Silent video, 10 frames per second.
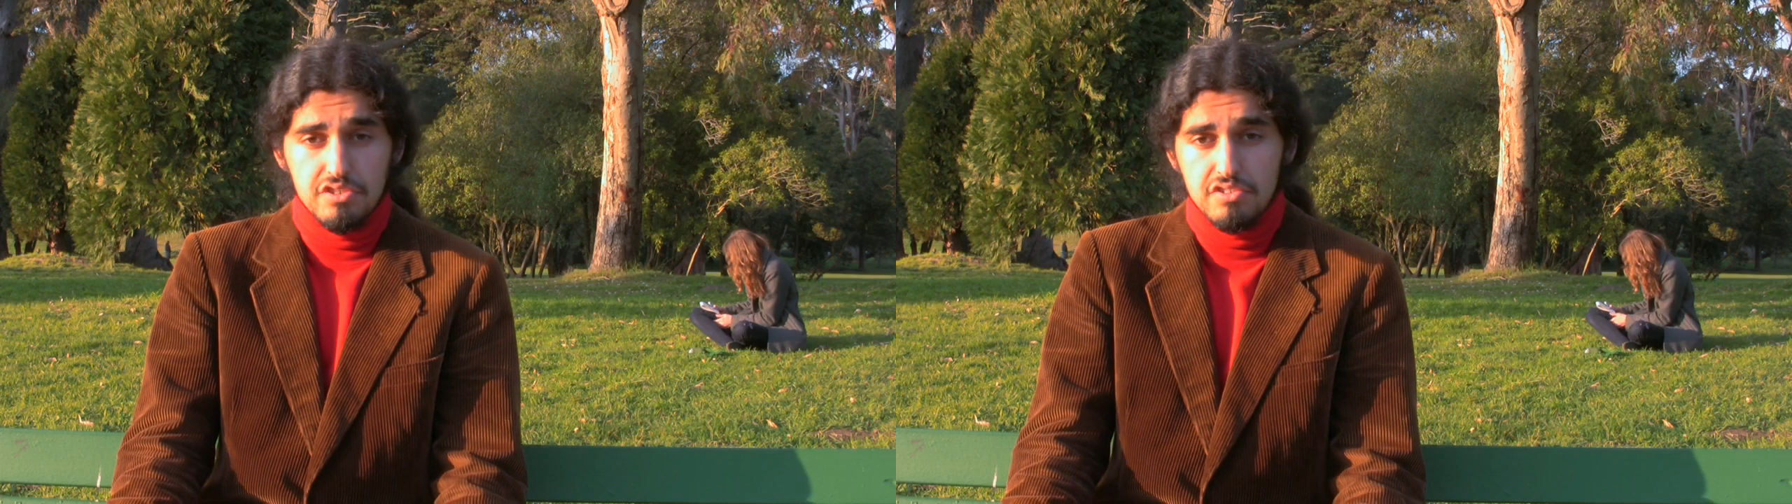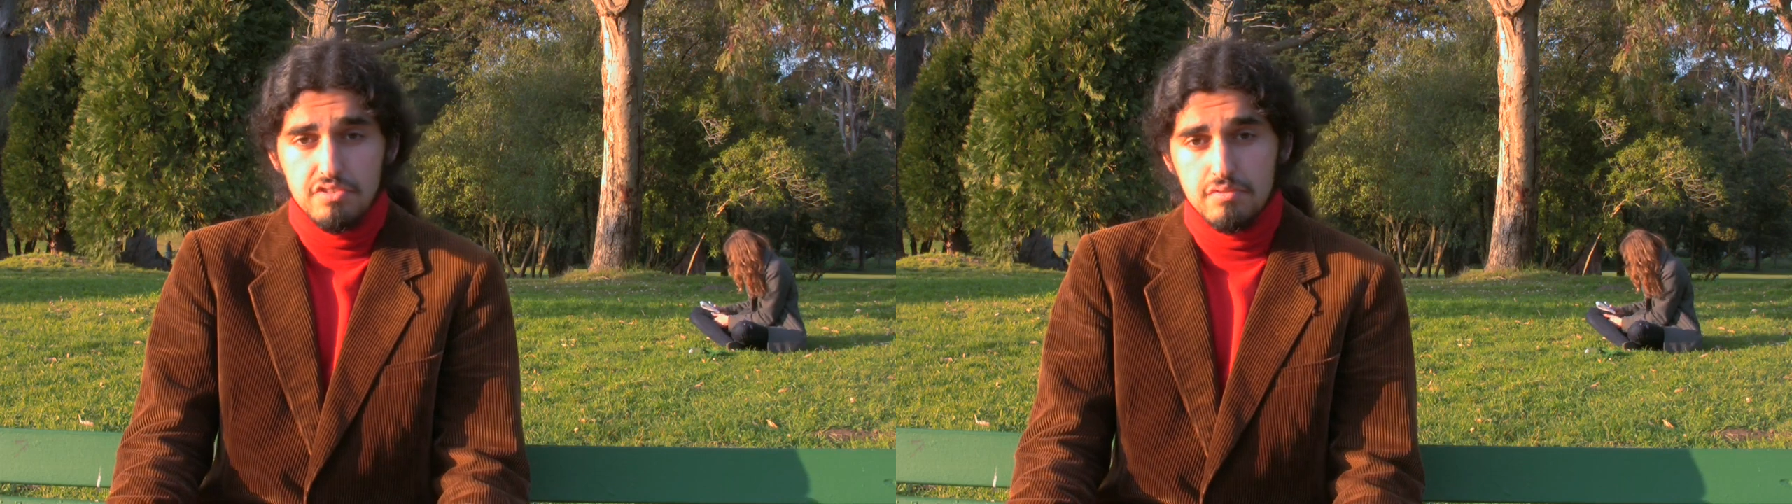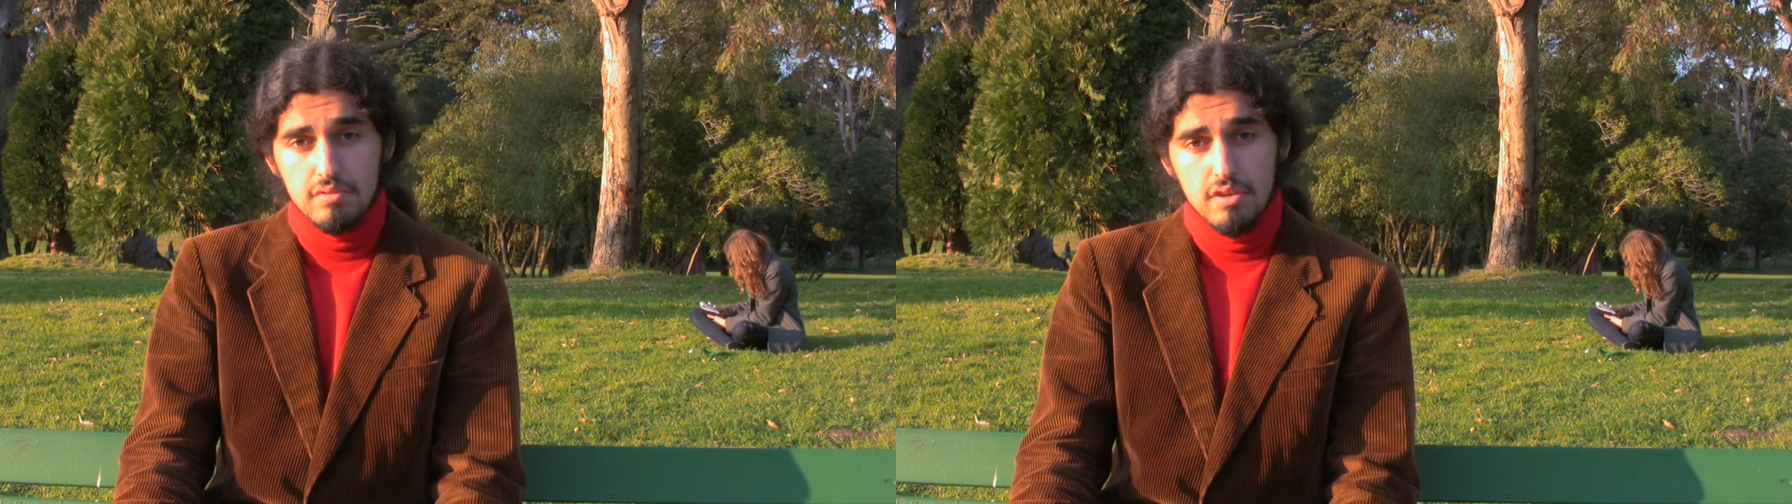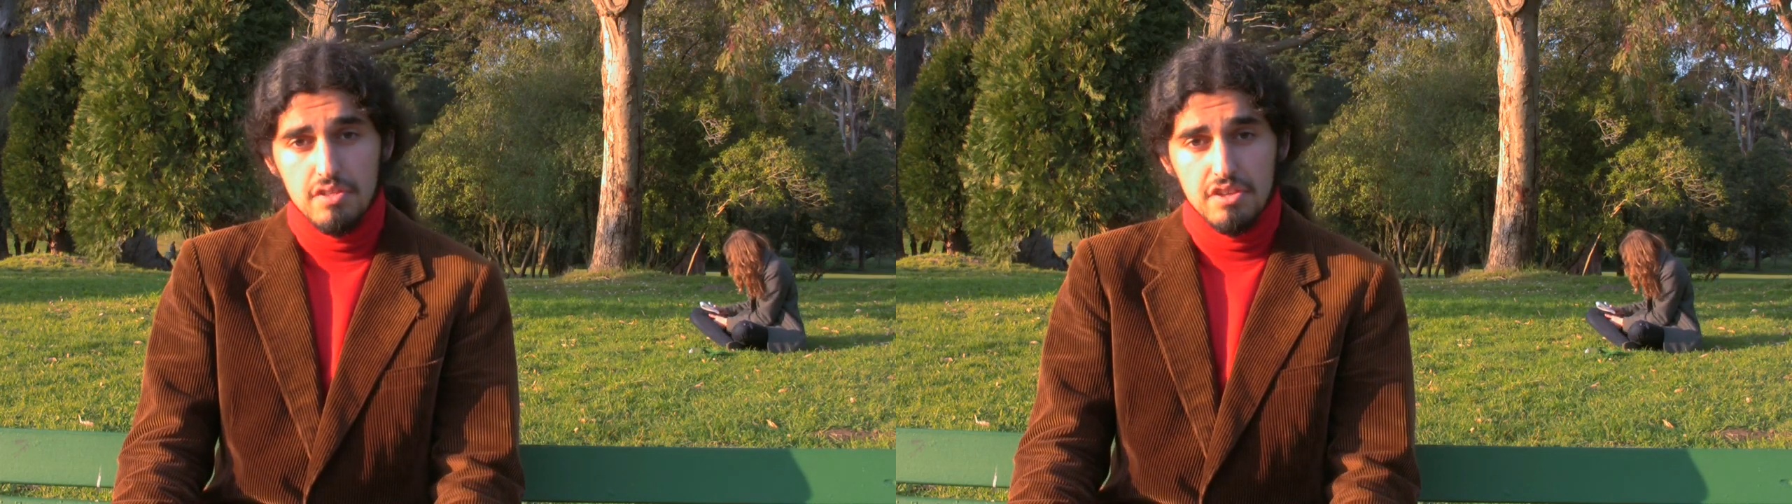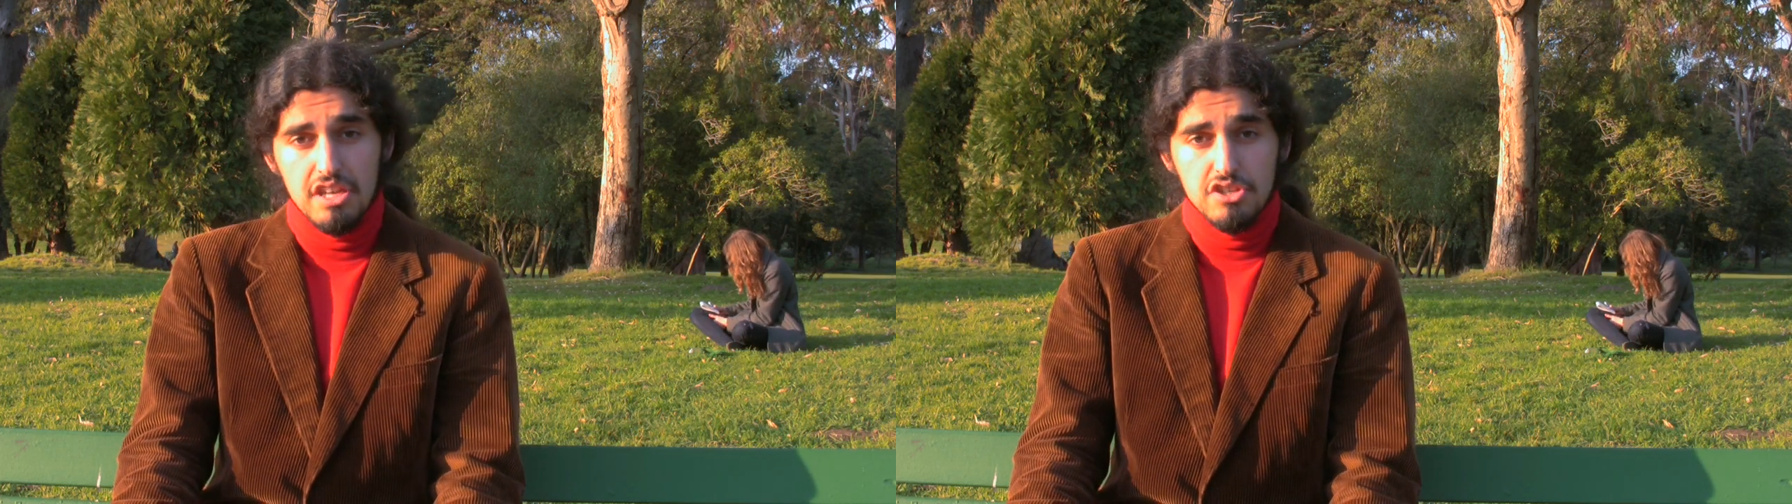just
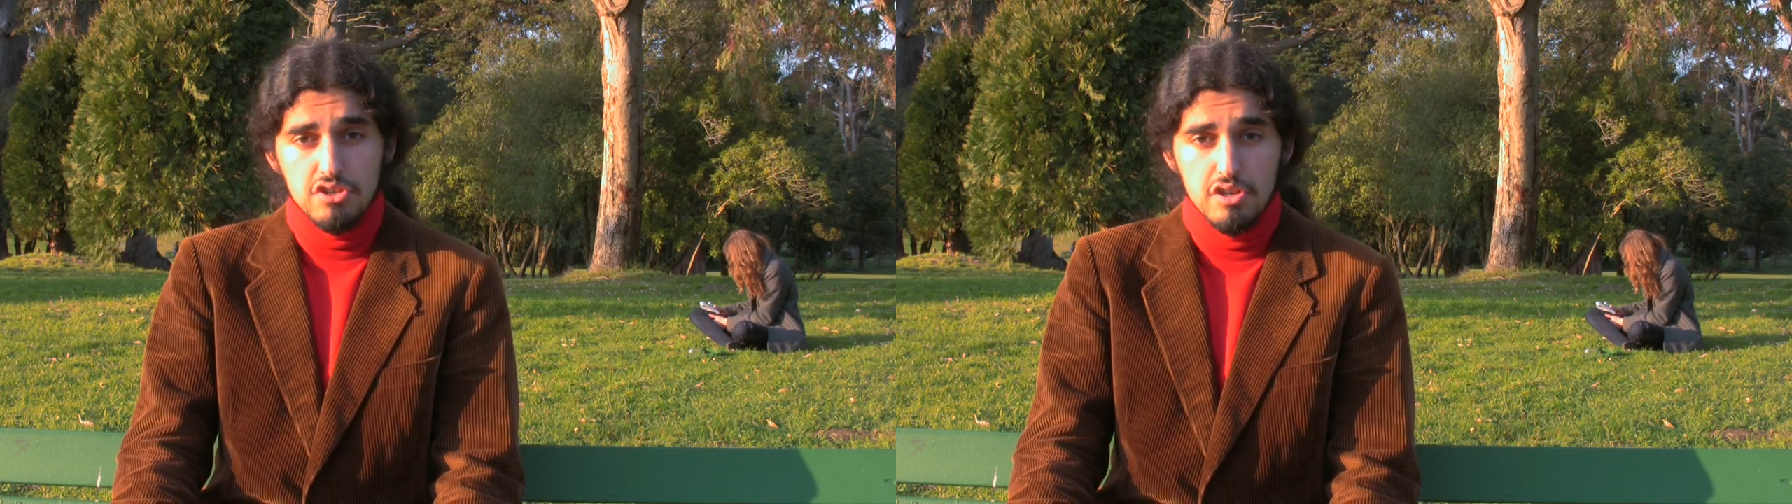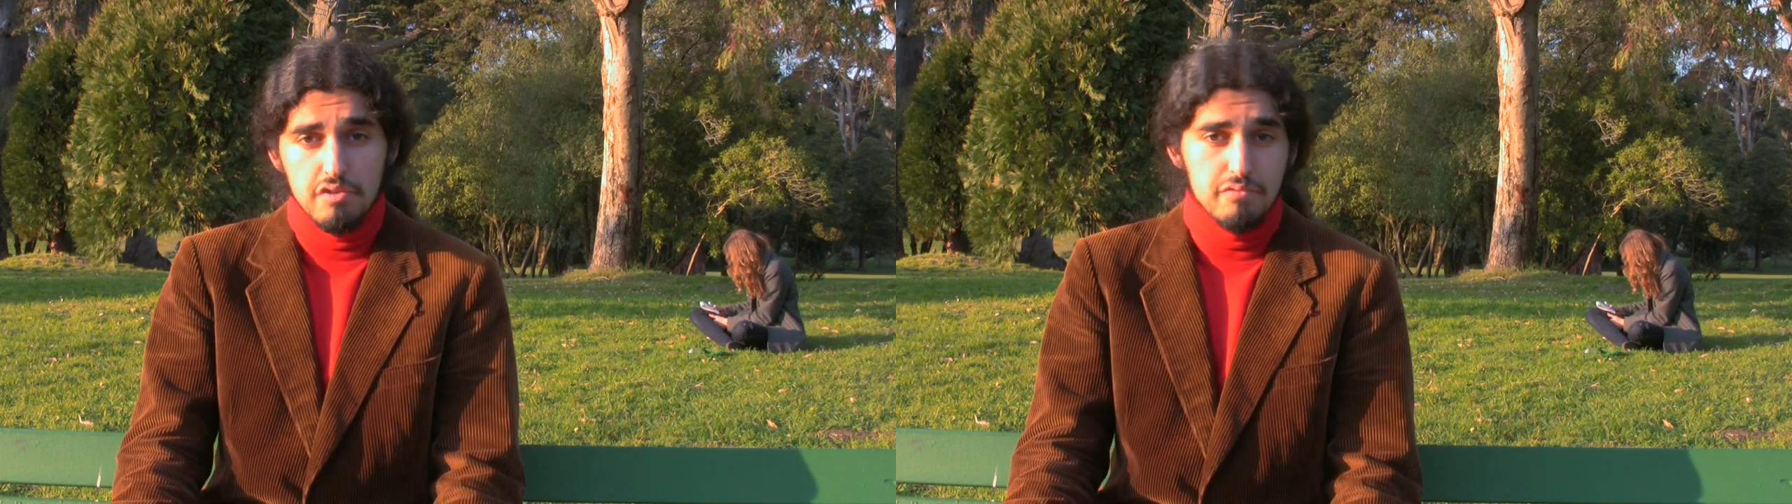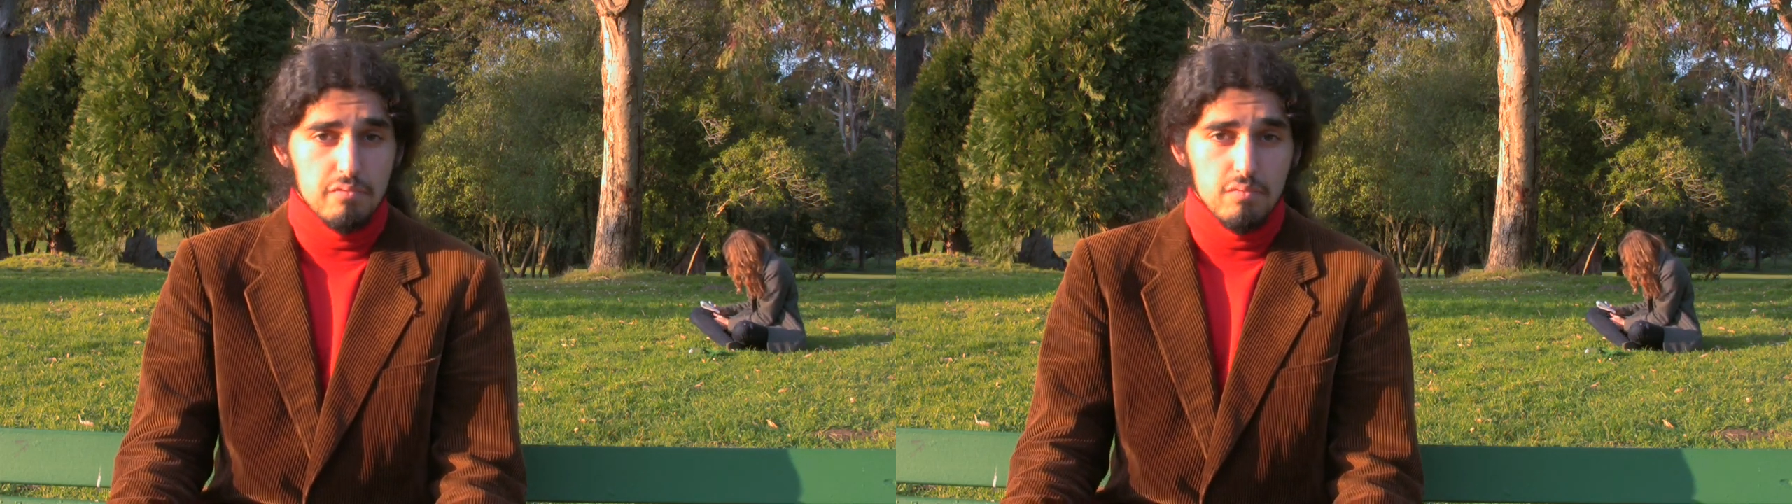the nature of